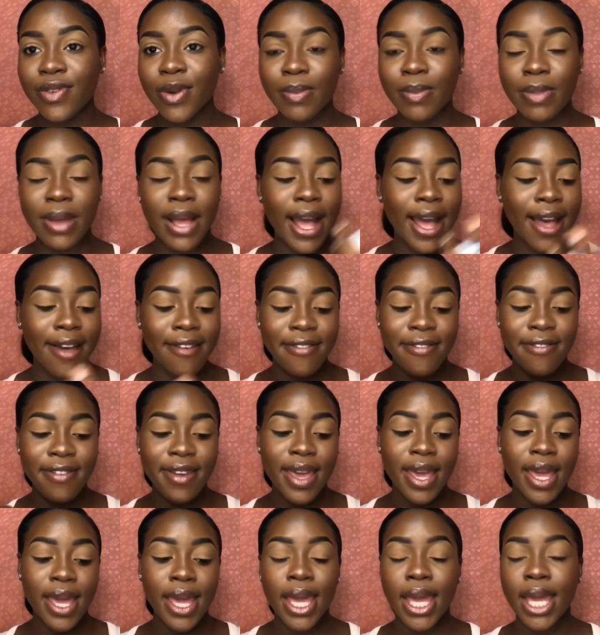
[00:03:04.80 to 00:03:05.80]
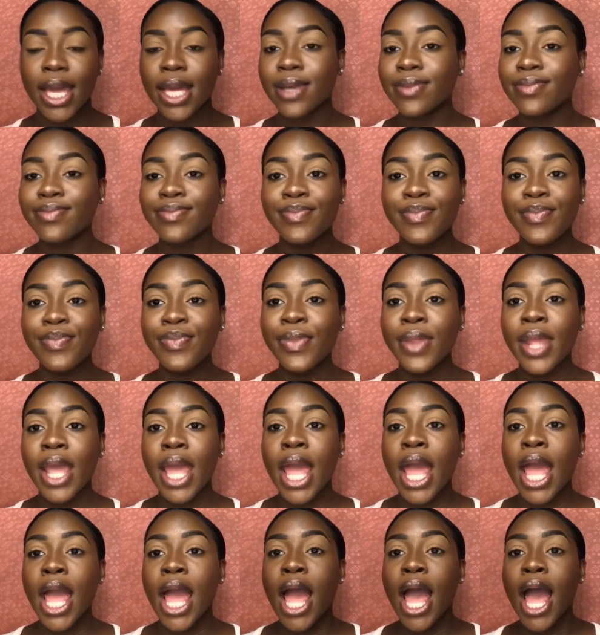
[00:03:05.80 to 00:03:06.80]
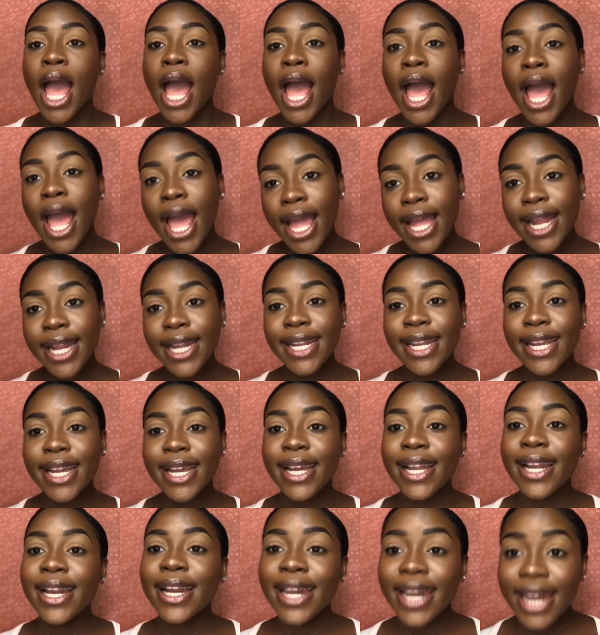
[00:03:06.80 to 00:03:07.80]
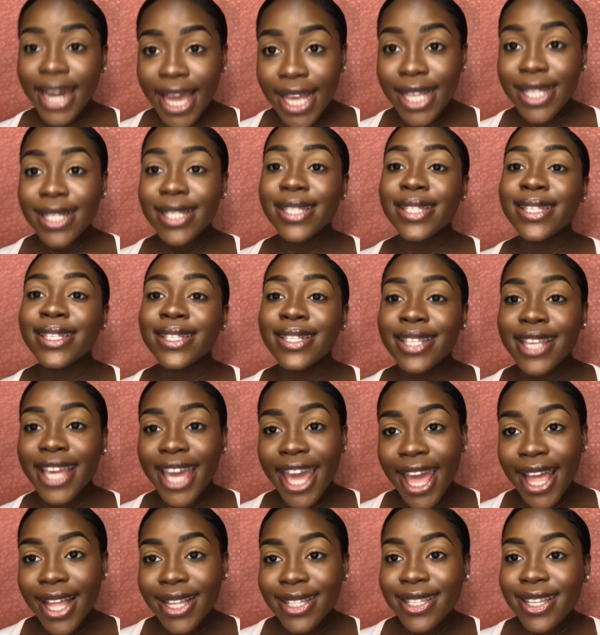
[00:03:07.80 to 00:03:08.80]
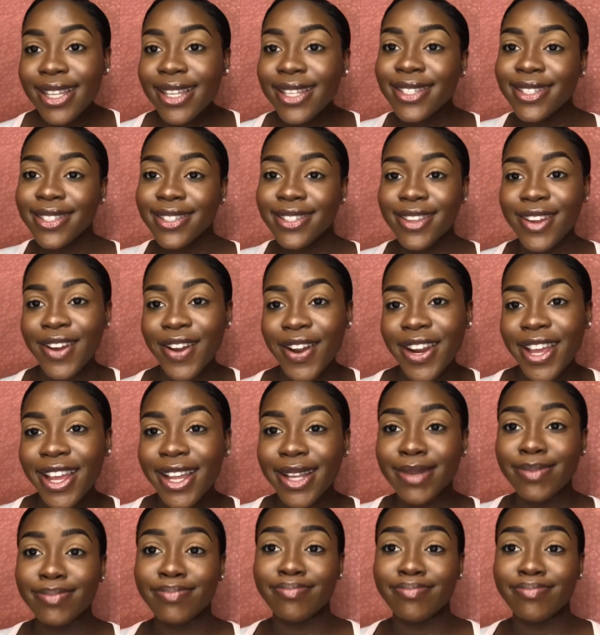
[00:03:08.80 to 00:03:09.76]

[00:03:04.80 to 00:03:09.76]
from KAFEH and let's get started.